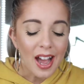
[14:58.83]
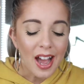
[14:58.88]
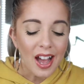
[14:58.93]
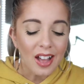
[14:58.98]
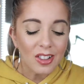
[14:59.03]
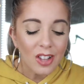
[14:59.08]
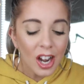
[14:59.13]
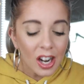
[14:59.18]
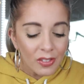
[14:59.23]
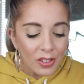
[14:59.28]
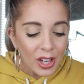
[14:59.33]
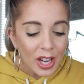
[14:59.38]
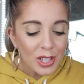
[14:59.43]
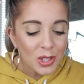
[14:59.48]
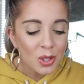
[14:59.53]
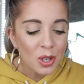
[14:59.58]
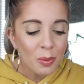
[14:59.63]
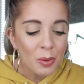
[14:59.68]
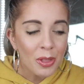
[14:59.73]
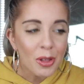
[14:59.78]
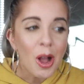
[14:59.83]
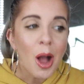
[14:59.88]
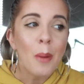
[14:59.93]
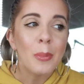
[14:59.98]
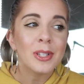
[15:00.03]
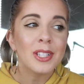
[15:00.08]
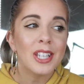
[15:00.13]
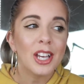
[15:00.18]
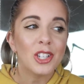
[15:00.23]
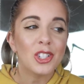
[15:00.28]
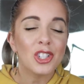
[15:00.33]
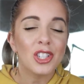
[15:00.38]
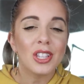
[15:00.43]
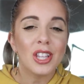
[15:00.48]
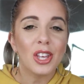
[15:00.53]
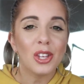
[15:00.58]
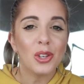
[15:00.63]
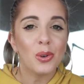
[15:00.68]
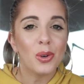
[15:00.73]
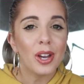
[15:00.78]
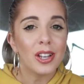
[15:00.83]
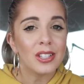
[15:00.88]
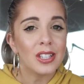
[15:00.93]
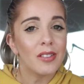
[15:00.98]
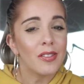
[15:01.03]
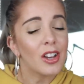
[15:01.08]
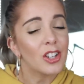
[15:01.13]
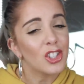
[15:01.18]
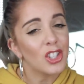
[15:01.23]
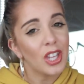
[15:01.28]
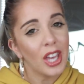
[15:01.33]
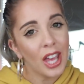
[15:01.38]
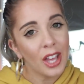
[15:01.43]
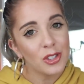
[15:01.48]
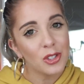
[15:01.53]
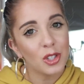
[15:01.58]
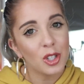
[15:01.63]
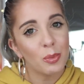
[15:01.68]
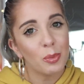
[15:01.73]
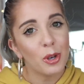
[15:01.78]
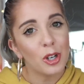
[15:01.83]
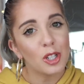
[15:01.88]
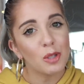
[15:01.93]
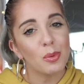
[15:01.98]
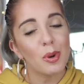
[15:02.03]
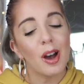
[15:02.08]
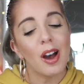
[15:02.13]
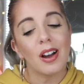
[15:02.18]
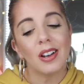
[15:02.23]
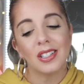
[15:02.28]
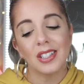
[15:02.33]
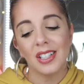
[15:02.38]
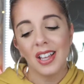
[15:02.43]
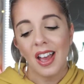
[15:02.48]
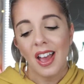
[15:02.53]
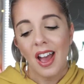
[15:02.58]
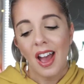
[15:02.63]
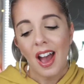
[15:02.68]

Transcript: Uh, a lot of you guys told me in the comment section that you guys have actually canceled your Birchbox.